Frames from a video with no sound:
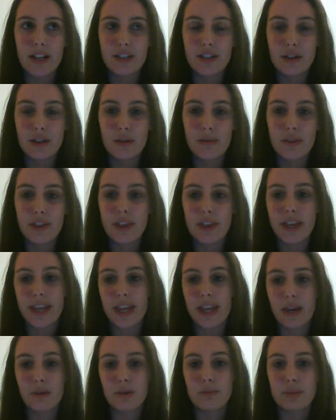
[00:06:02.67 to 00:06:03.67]
I don't
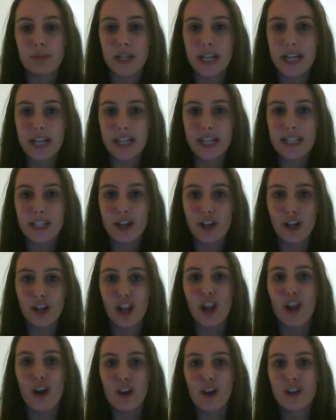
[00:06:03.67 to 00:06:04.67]
think it would be easy on
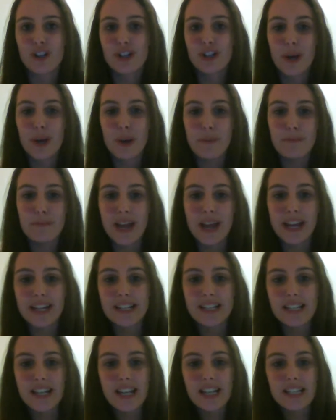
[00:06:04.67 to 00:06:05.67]
a long-term
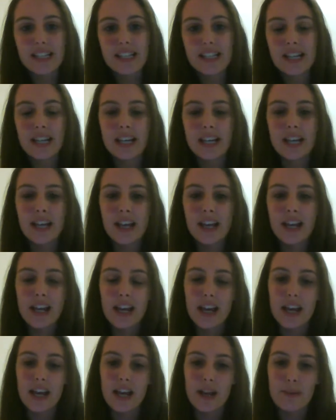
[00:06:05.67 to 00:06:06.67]
basis.
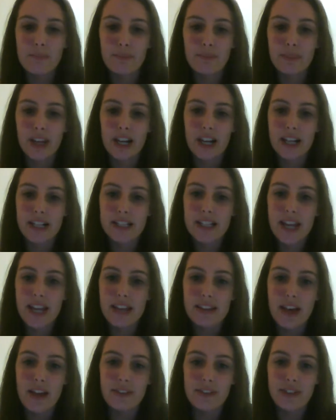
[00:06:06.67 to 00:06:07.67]
And I can
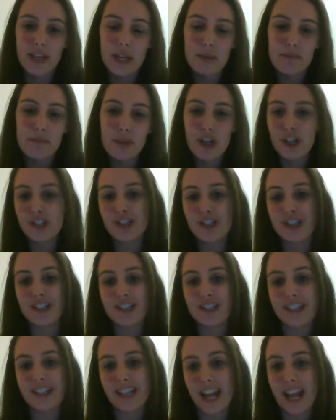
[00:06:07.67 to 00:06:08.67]
say that the
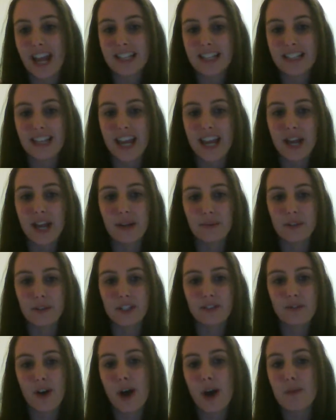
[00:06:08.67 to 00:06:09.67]
immersion the next day
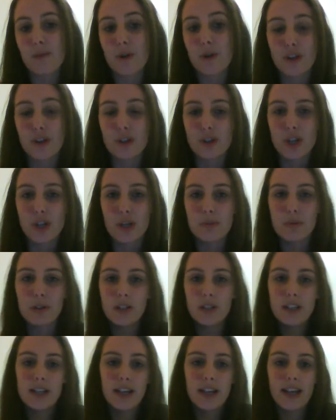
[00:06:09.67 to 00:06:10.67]
was far more
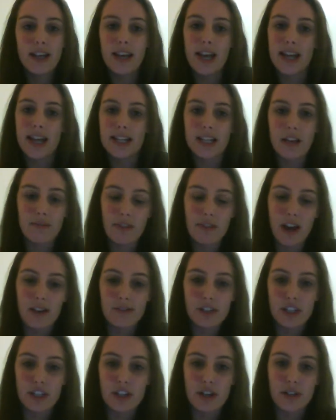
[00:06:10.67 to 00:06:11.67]
enjoyable, except for
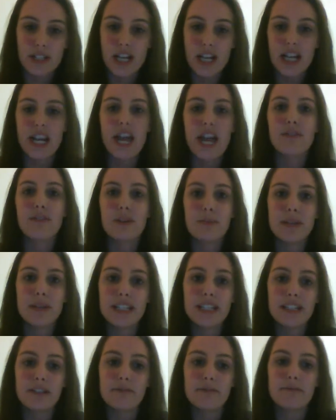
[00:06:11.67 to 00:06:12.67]
having to note down every
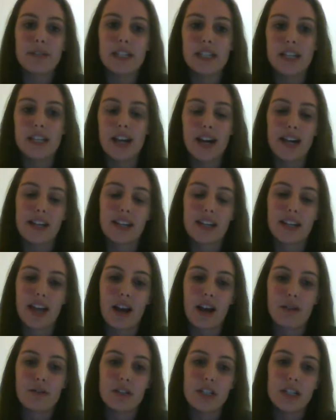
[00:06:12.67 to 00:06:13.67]
piece of media I
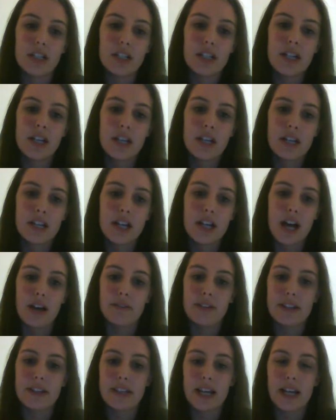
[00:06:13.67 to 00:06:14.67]
encountered. I
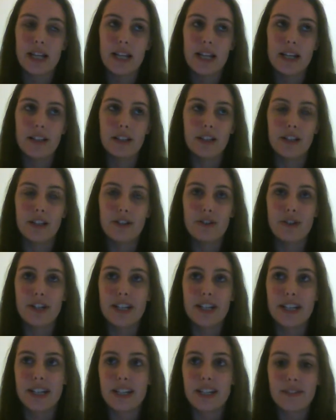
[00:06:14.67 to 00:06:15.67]
found that a little
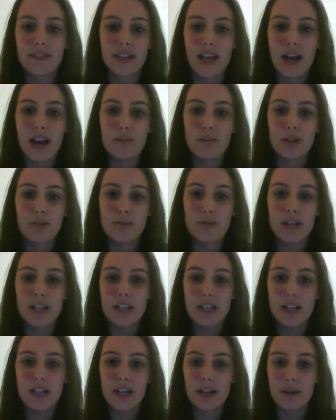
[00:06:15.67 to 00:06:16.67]
annoying given how much
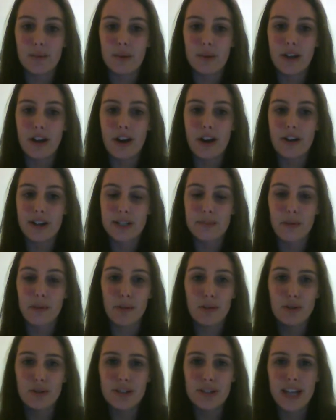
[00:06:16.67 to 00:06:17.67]
media we are
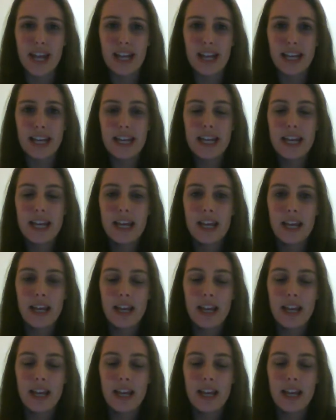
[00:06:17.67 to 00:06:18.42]
exposed to daily.